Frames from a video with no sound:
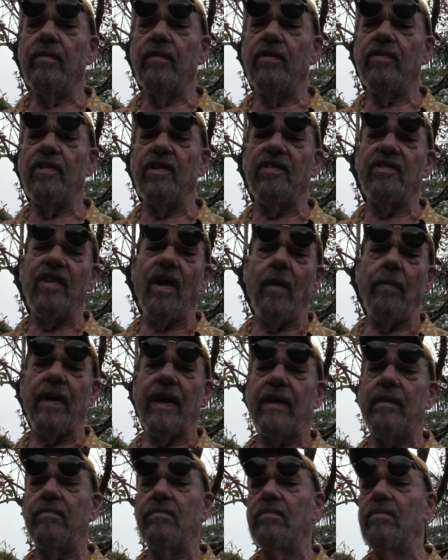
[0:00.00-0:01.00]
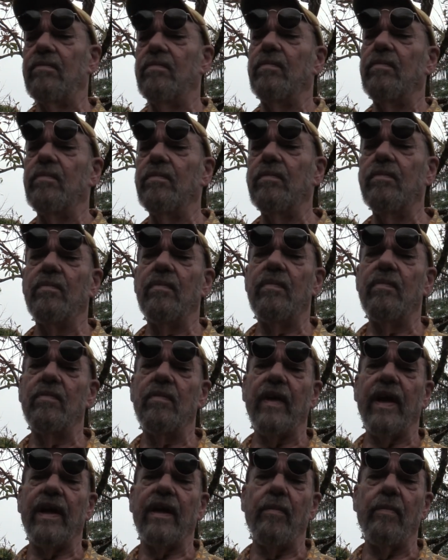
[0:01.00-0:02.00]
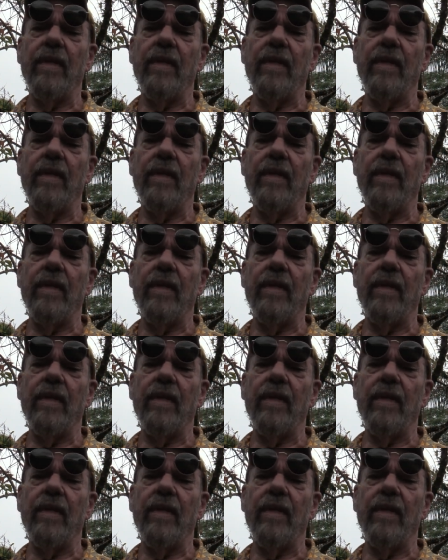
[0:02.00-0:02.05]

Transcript: systemic, like